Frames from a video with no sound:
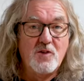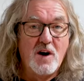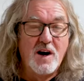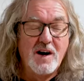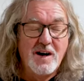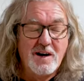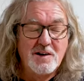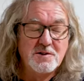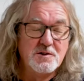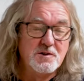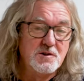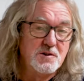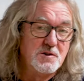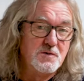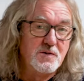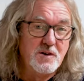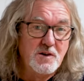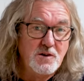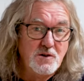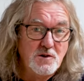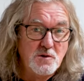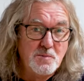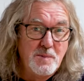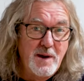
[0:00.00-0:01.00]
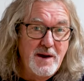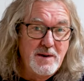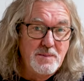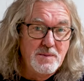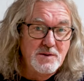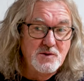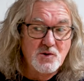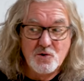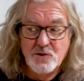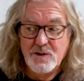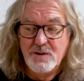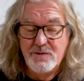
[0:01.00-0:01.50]
write articles for
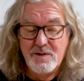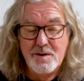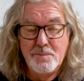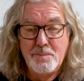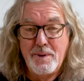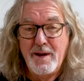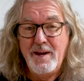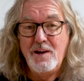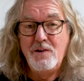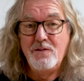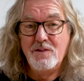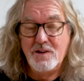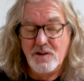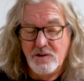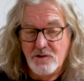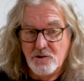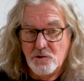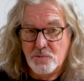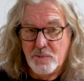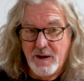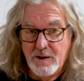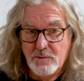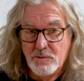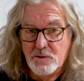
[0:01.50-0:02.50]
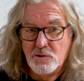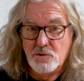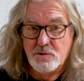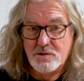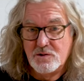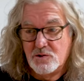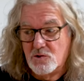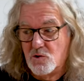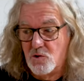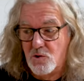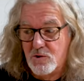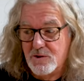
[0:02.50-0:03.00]
newspapers or even appear in
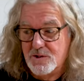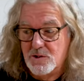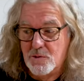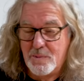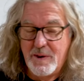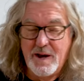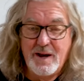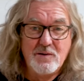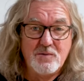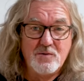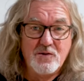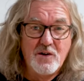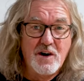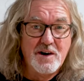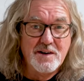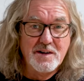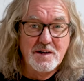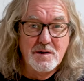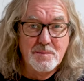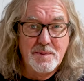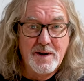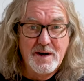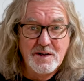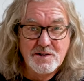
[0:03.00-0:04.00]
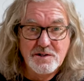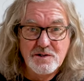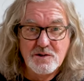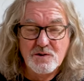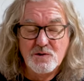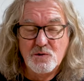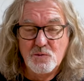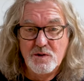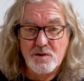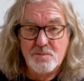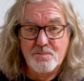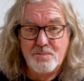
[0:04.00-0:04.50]
newspapers, stories about riding a
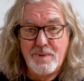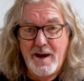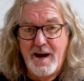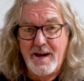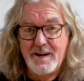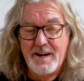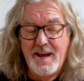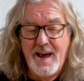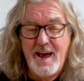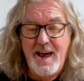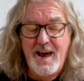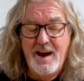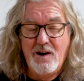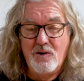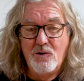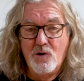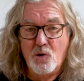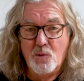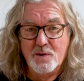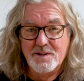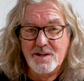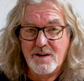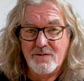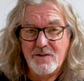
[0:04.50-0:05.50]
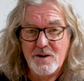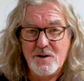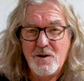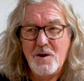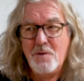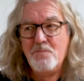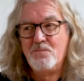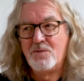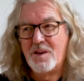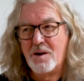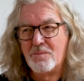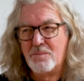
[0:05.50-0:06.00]
bicycle with bad hair or whatever,
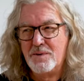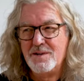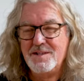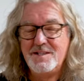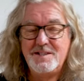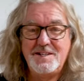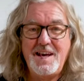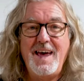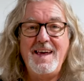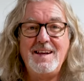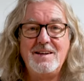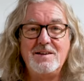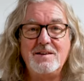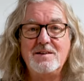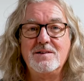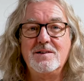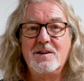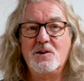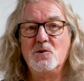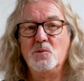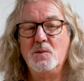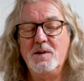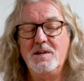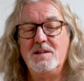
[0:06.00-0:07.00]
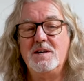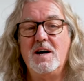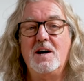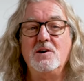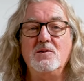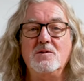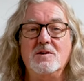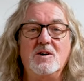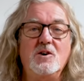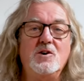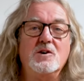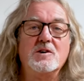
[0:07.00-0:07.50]
pretend that we
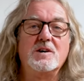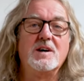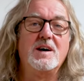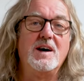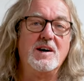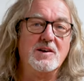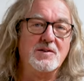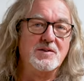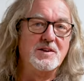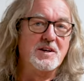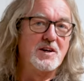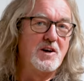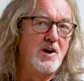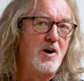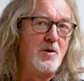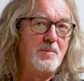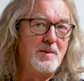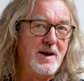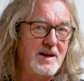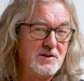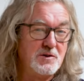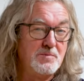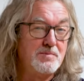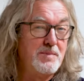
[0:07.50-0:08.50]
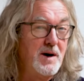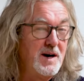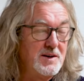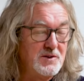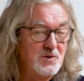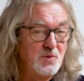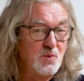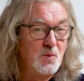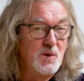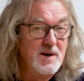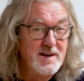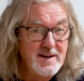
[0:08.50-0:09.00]
don't look at the comments,
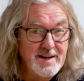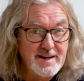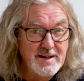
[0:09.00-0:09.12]
but we